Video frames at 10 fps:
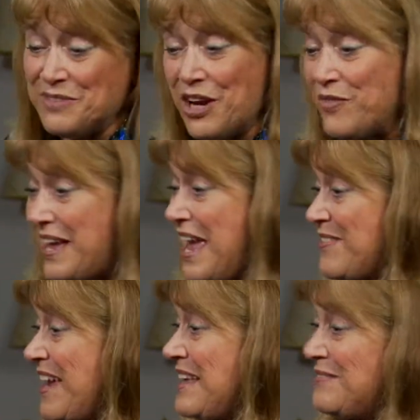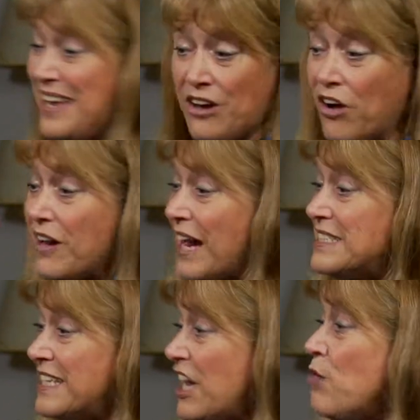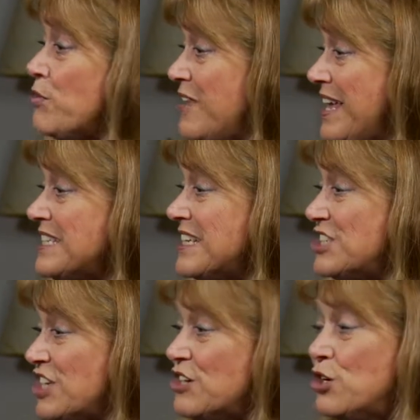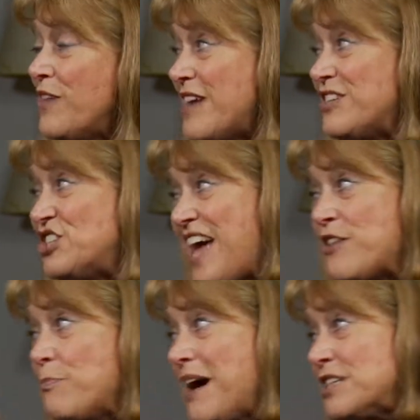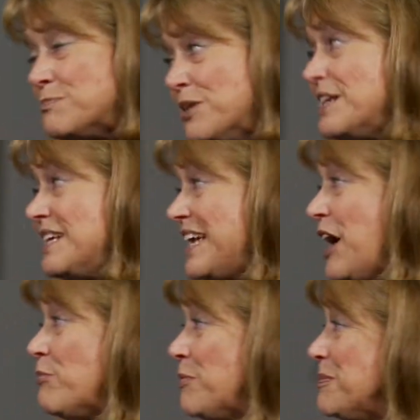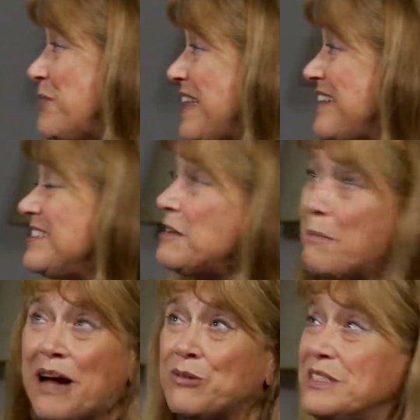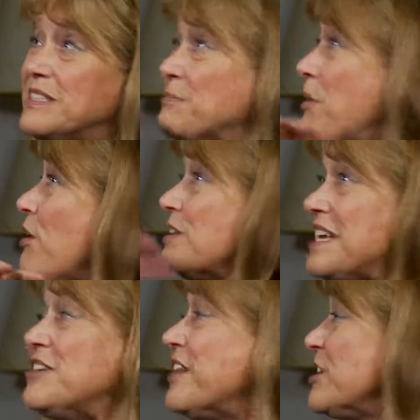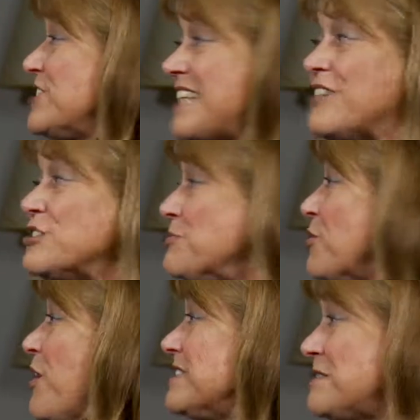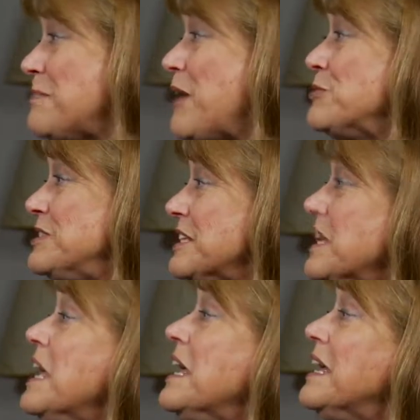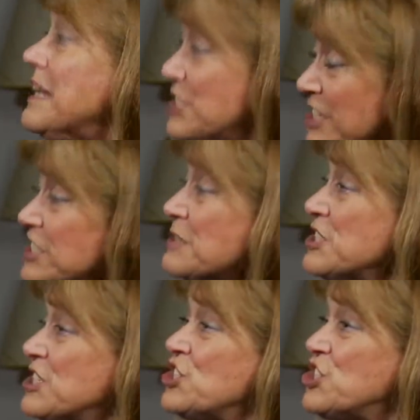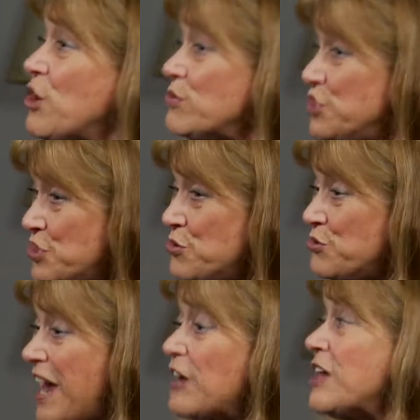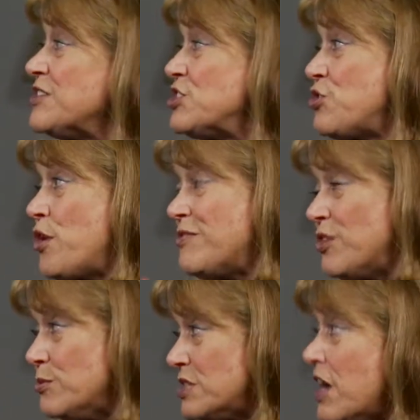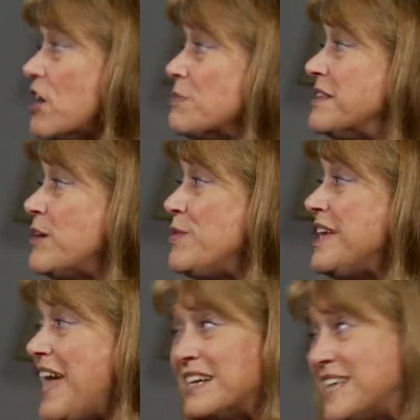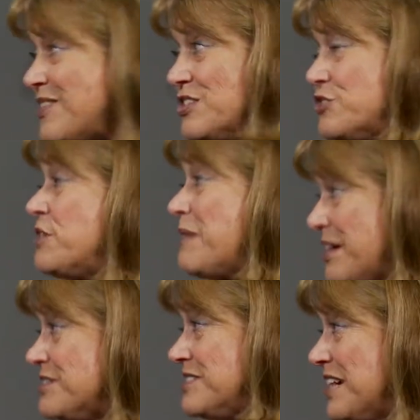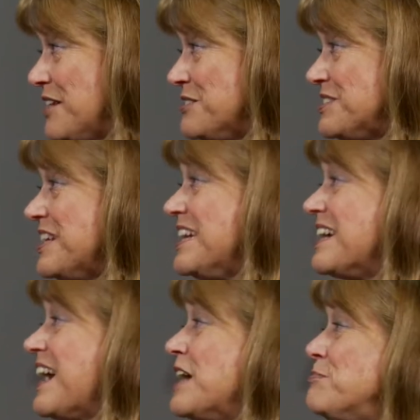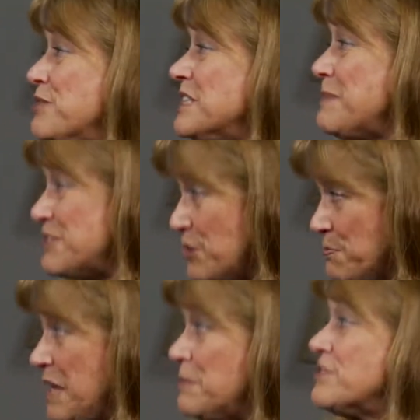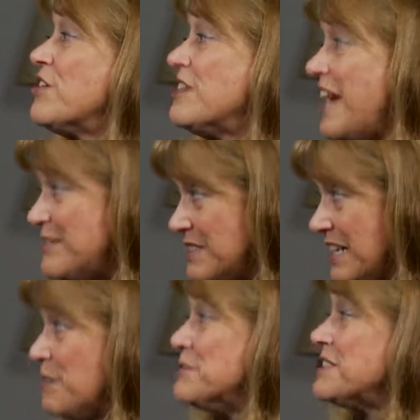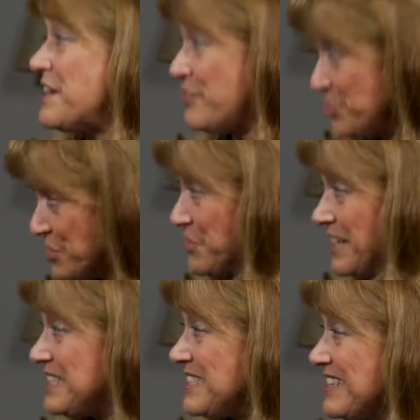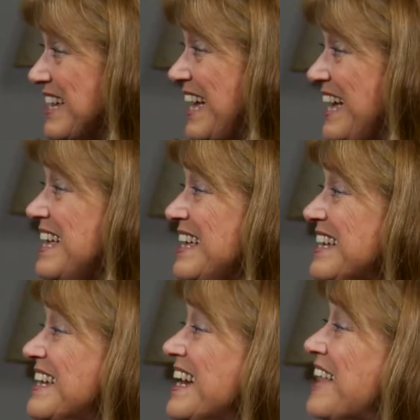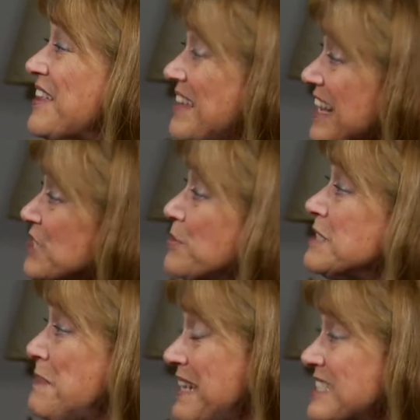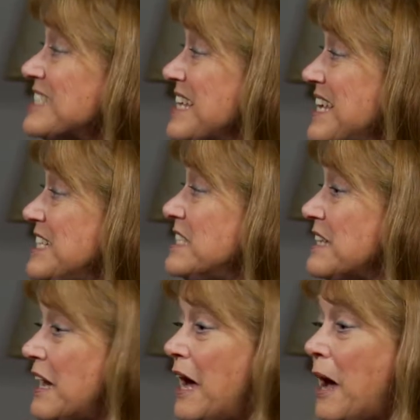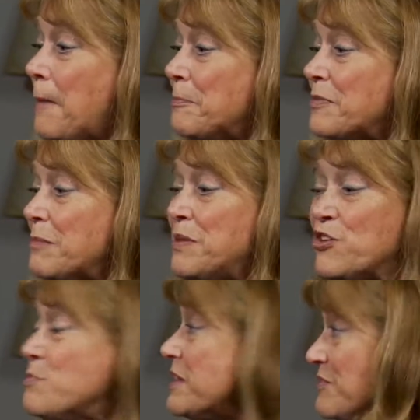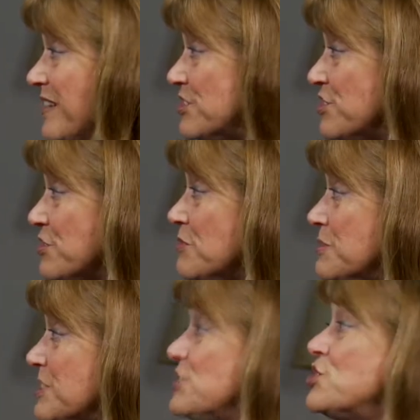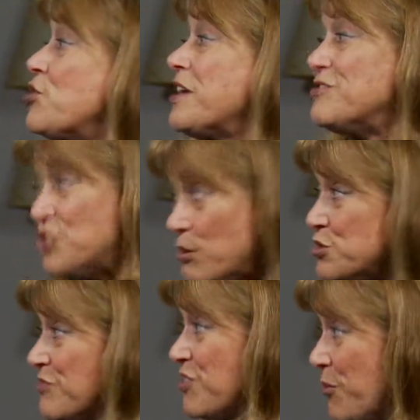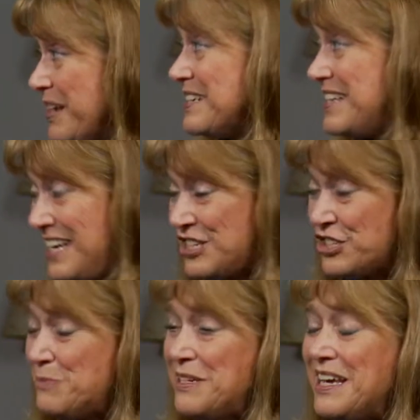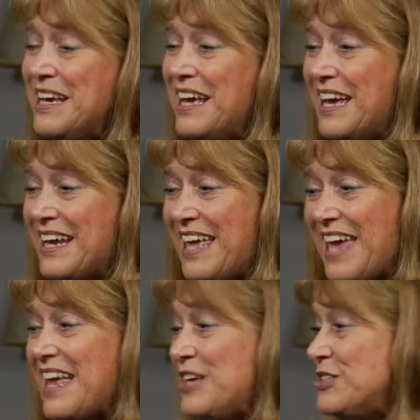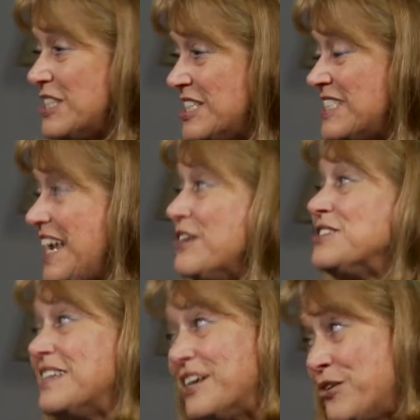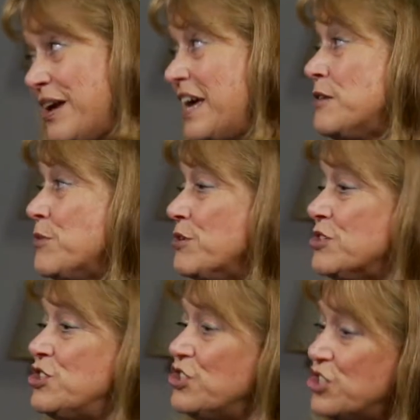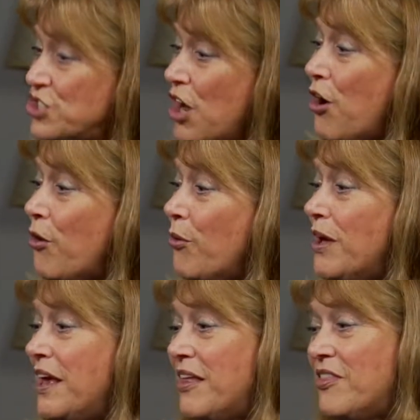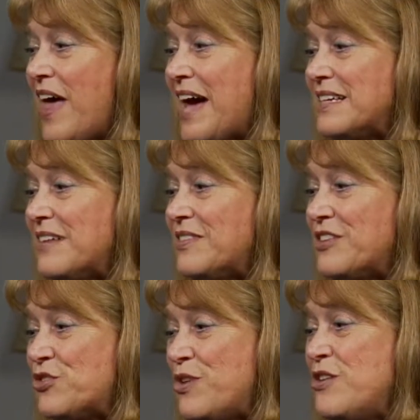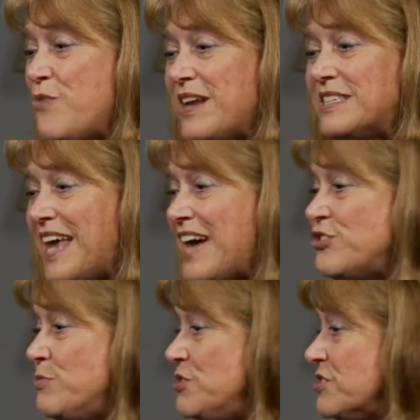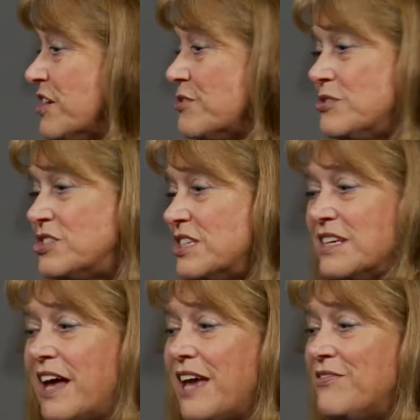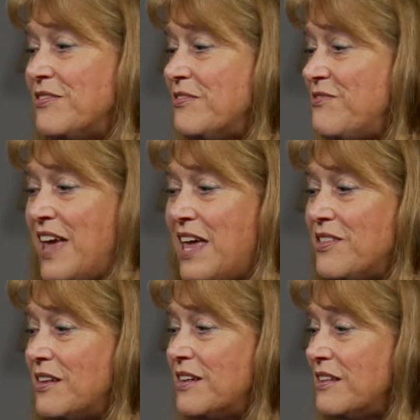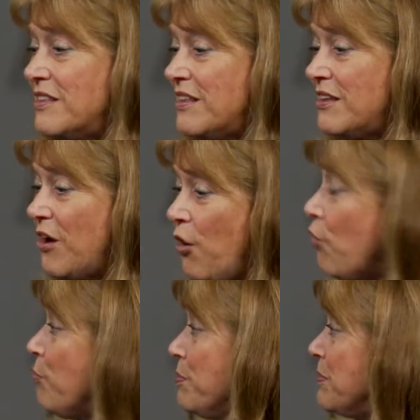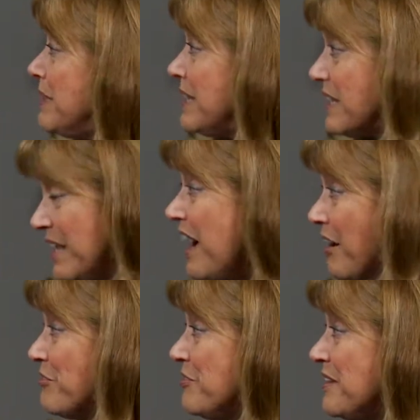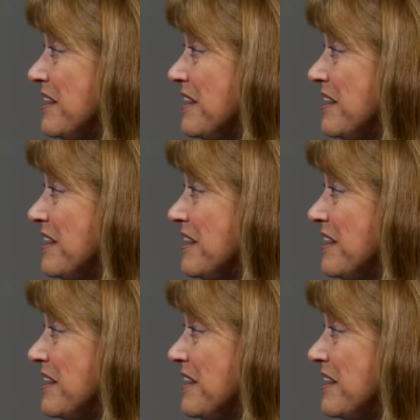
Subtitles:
need all kinds of help. When they get to the jungle, they have the chatterbox monkey to help them. And when they get to the mountains, the bald eagle sails them across the mountains. And just to show, too, not only the story of Noah's Ark, but that we can't take the journey by ourselves. God puts special people in our lives to help us on our journeys, okay? And the next one is Bink and Slinky's Pyramid Adventure, which is the story of Joseph going into Egypt. And again, I use the snails and other animals to show that the three greatest attributes in our Christian life, faith, hope, and love,